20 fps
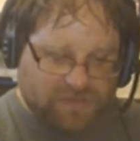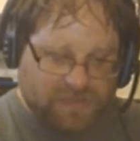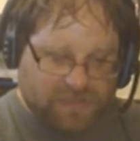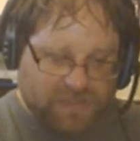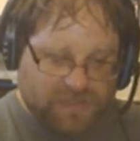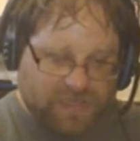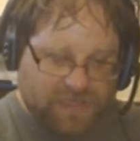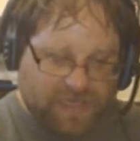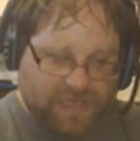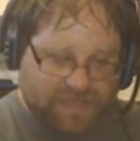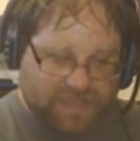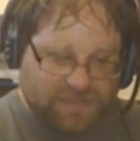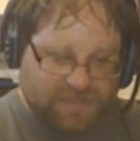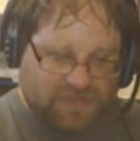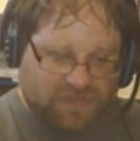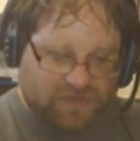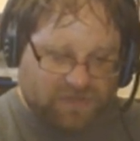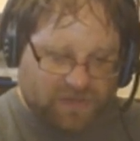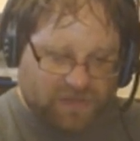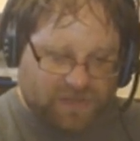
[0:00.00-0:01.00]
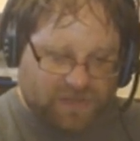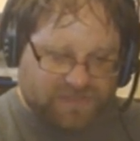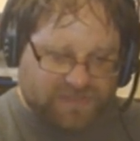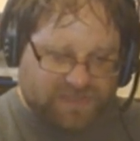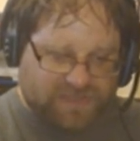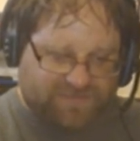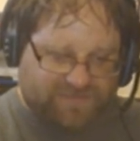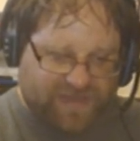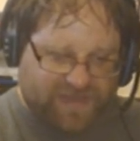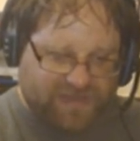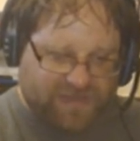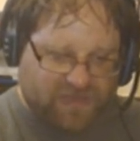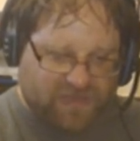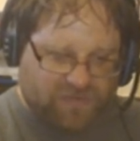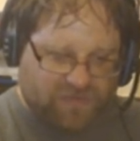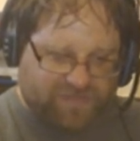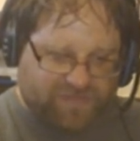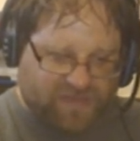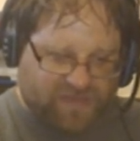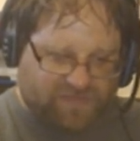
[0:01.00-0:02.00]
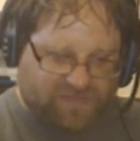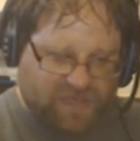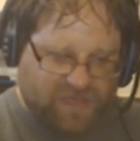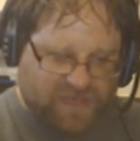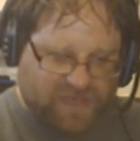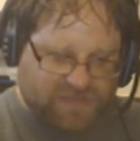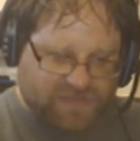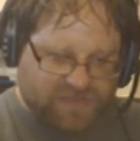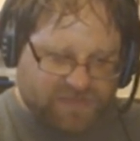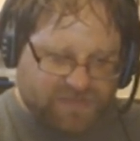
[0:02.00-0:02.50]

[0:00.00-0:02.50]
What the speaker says: Enzo learns the value of helping others.